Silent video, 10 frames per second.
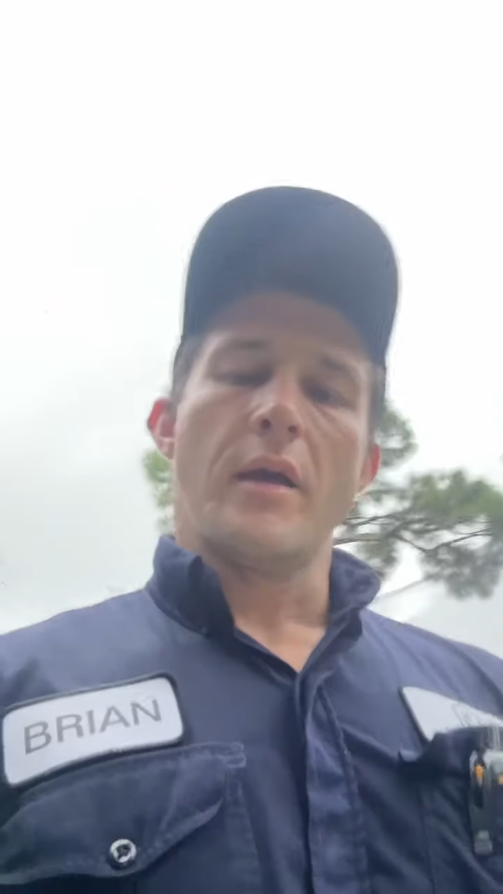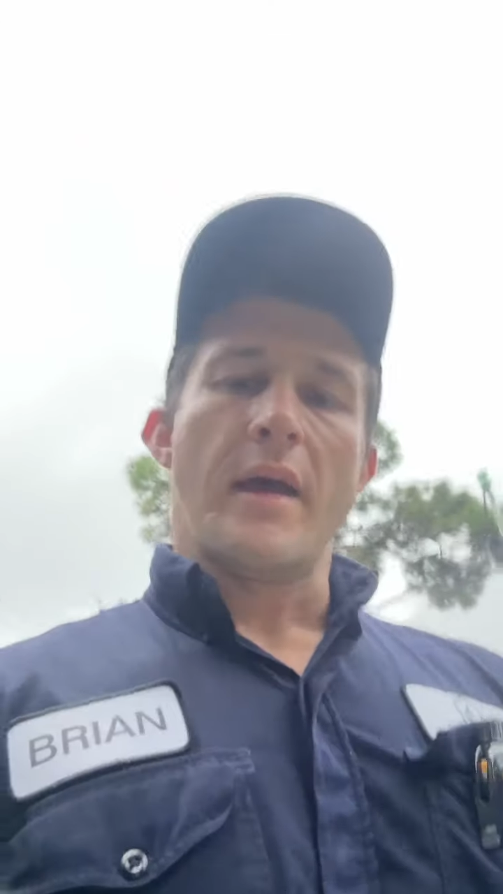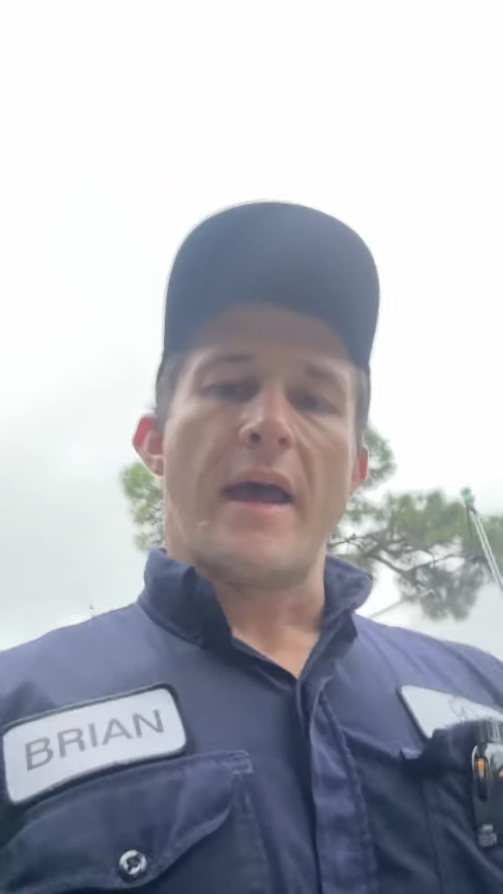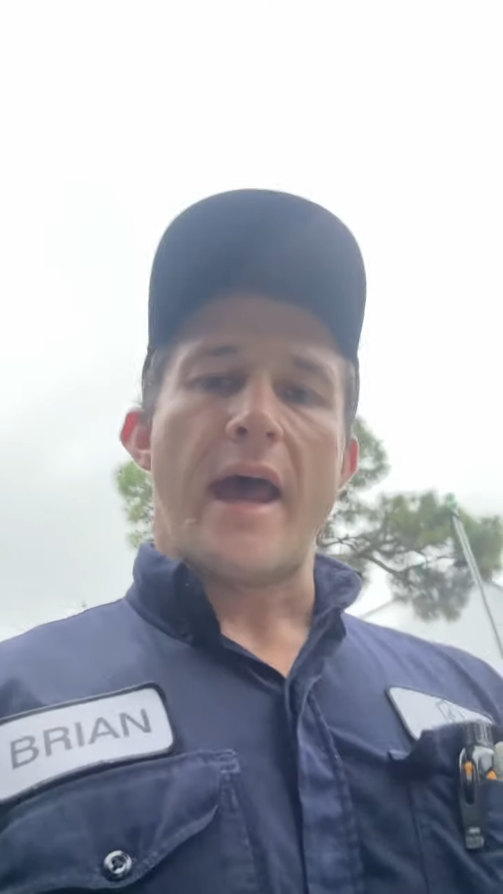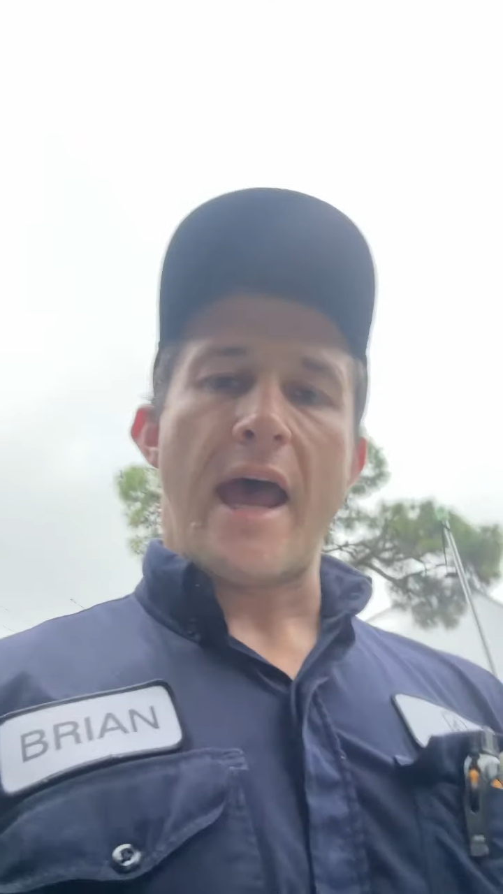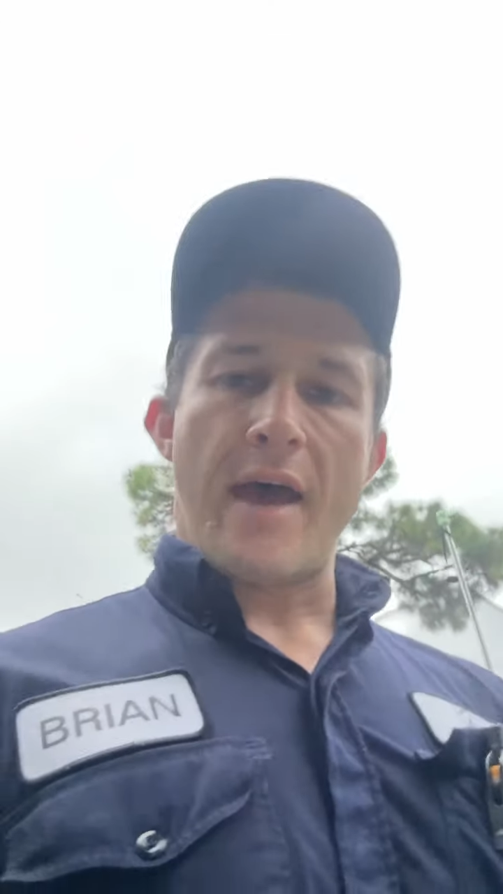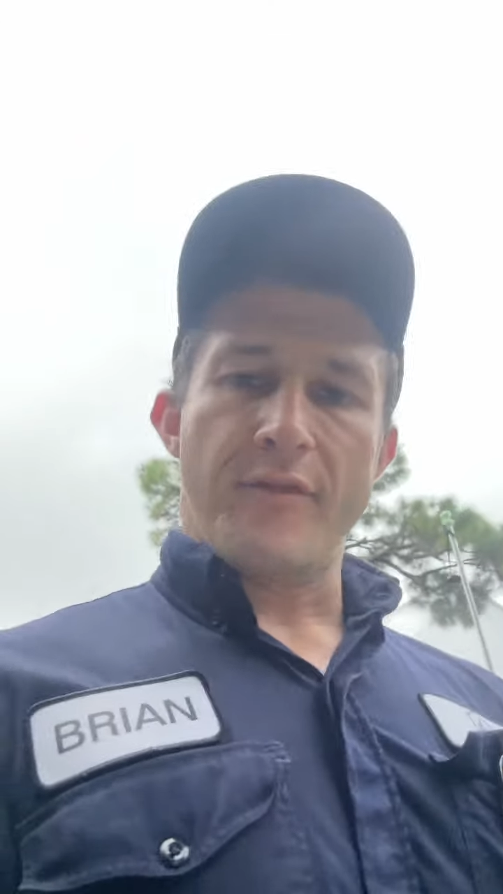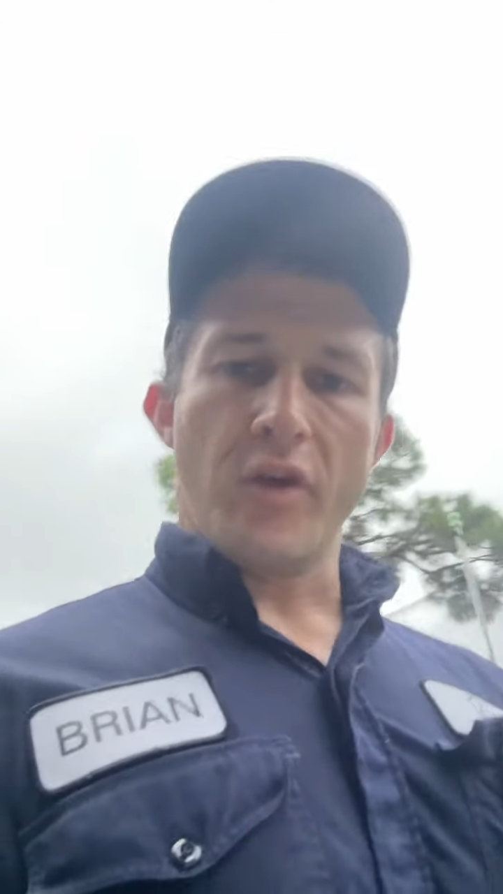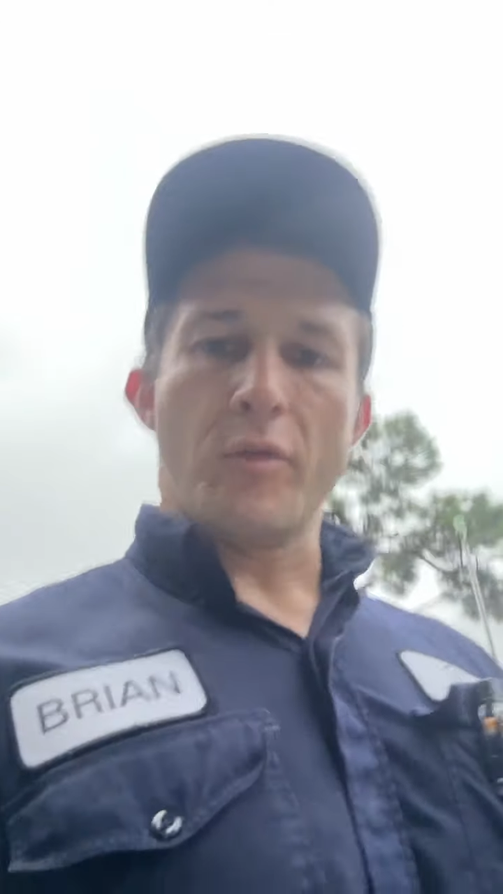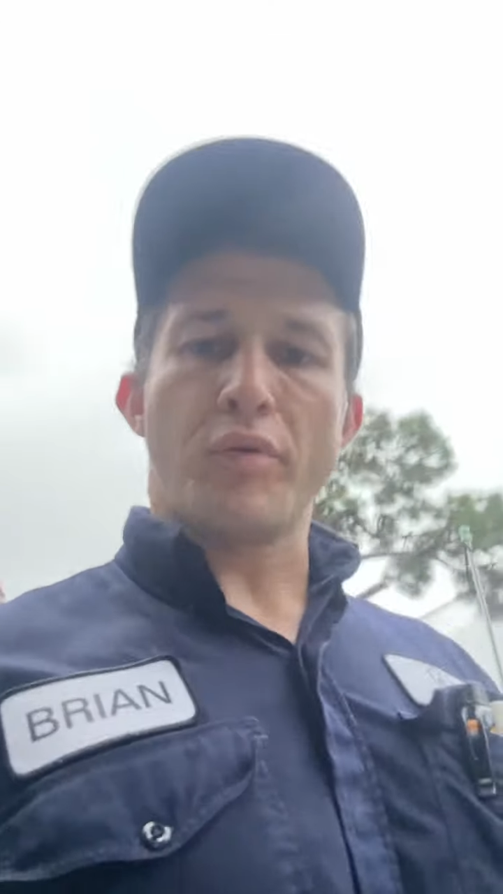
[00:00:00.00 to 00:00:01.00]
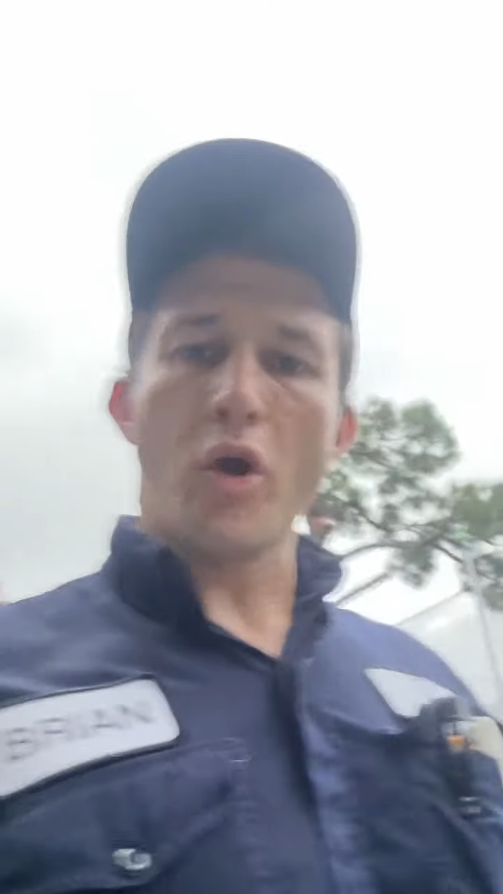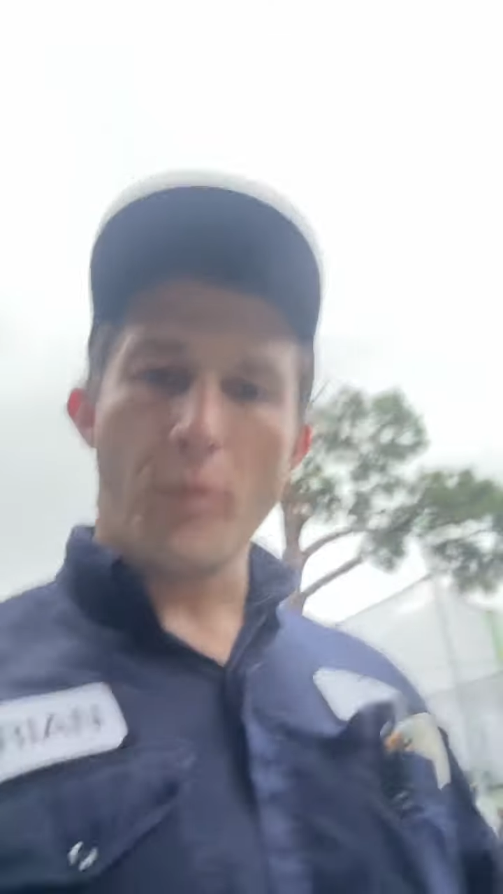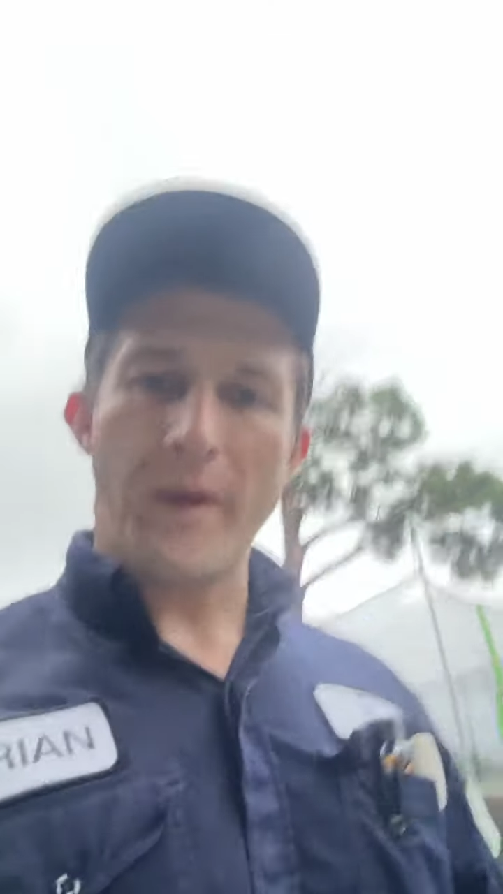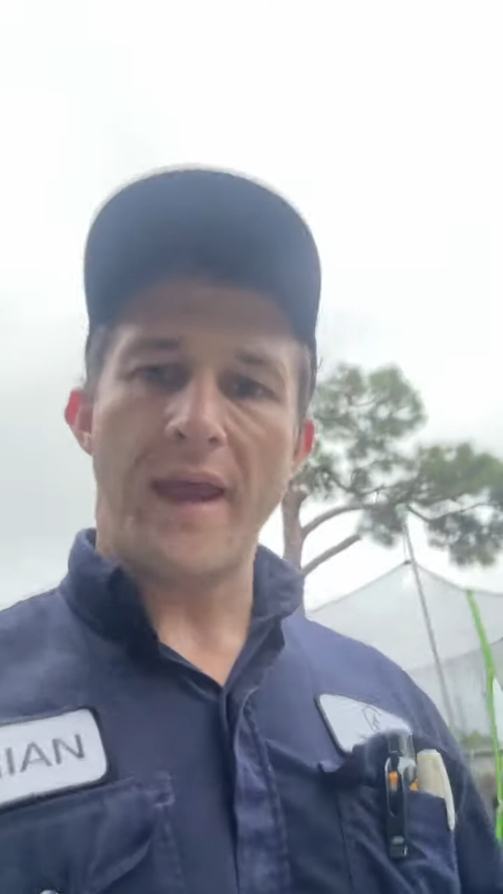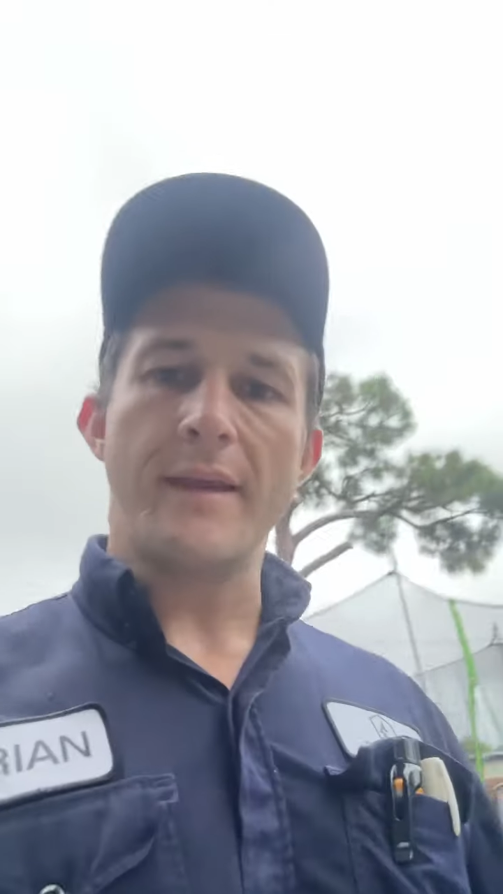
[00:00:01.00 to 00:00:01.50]
have your
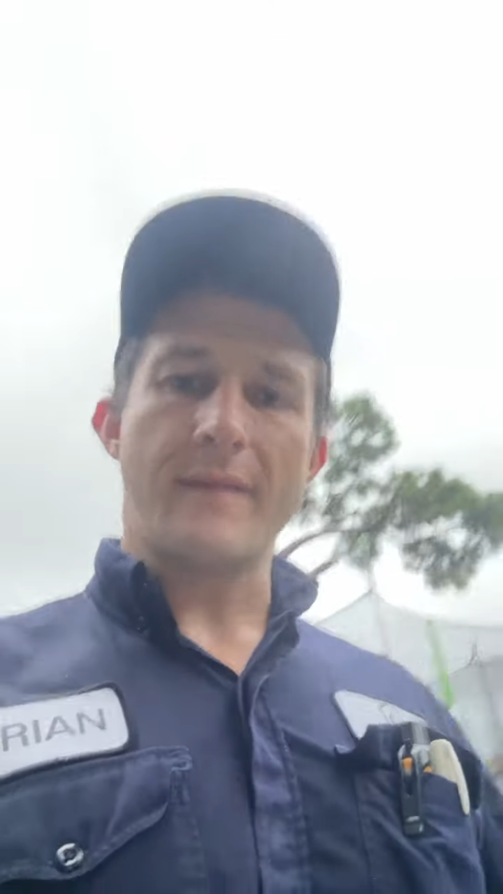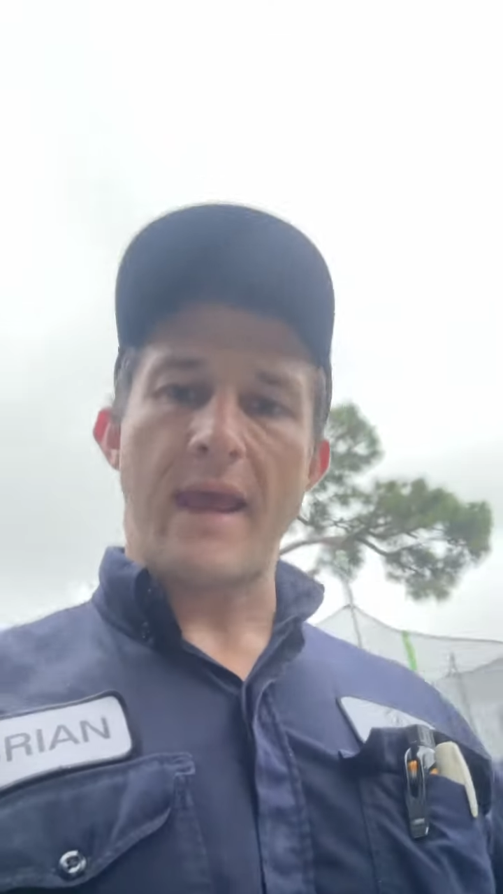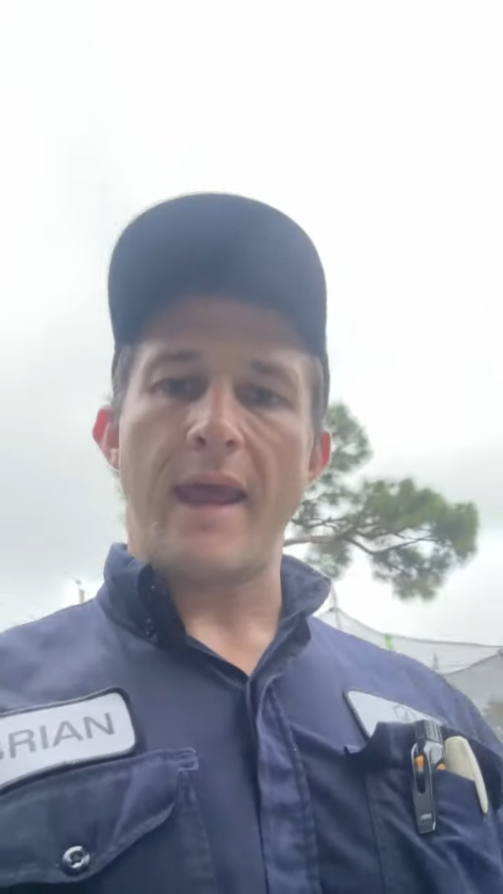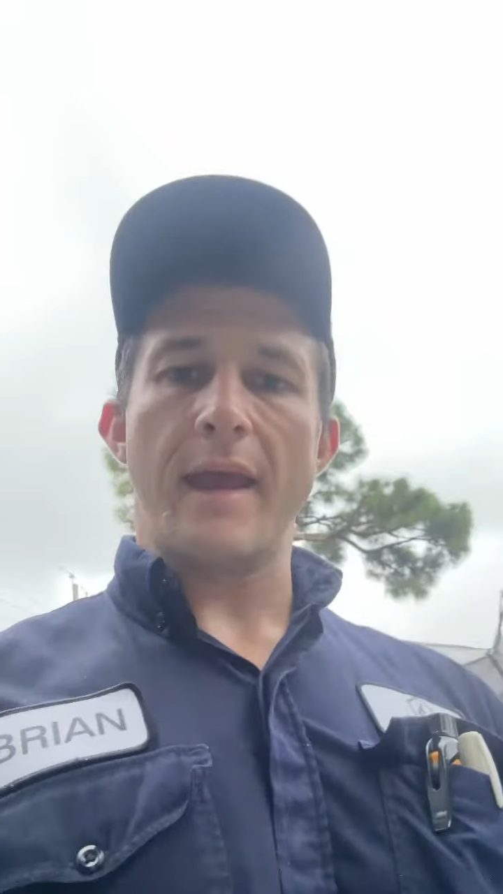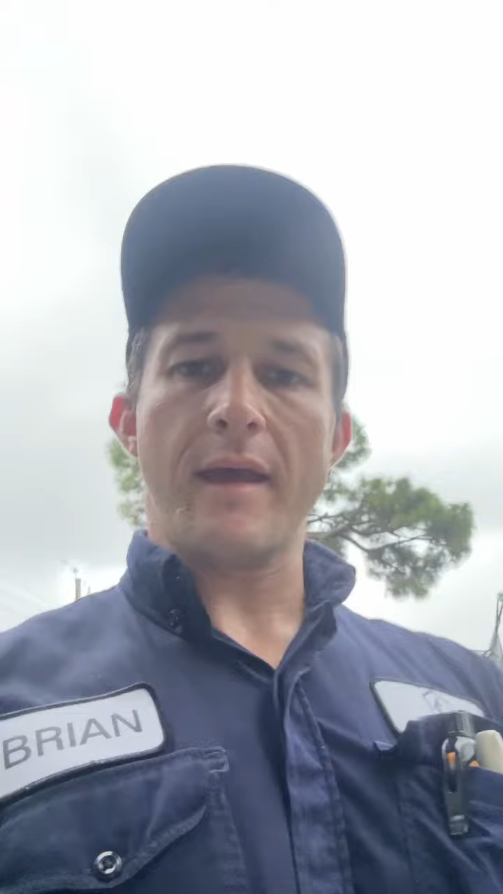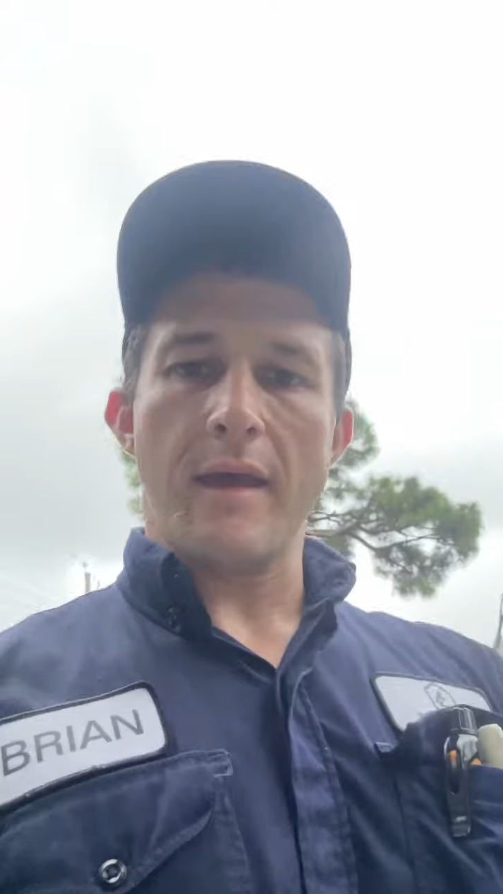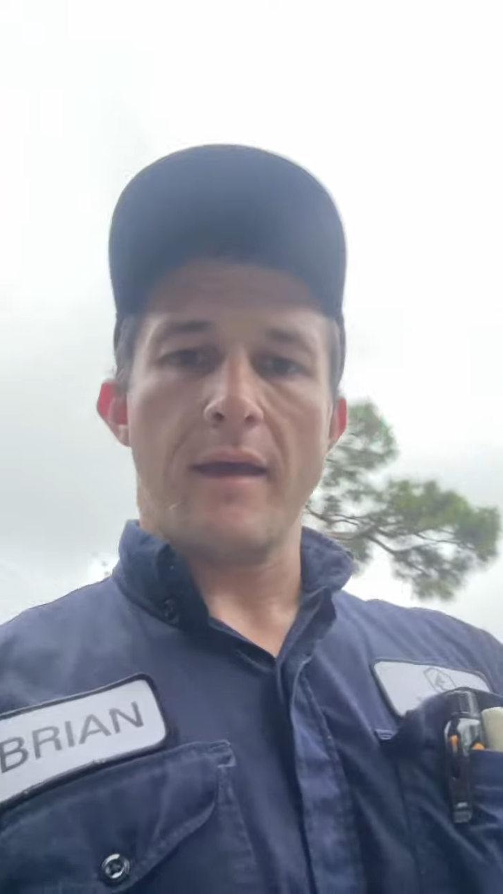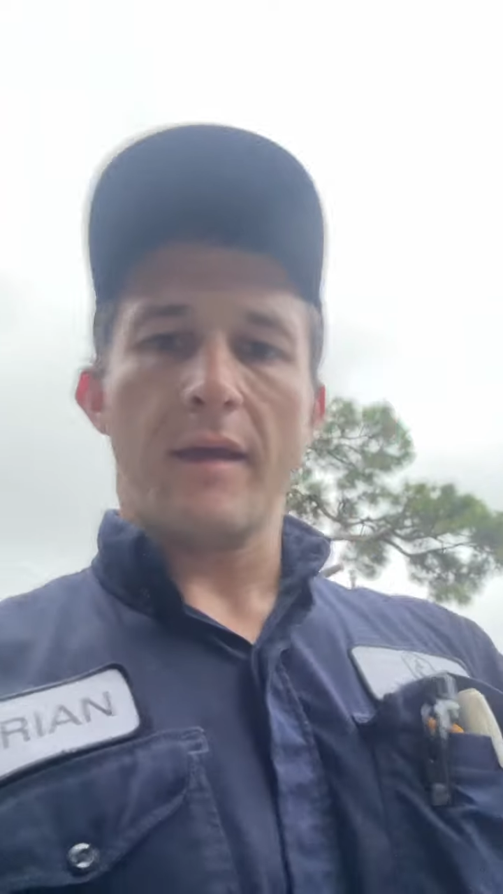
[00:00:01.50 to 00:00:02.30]
propane tank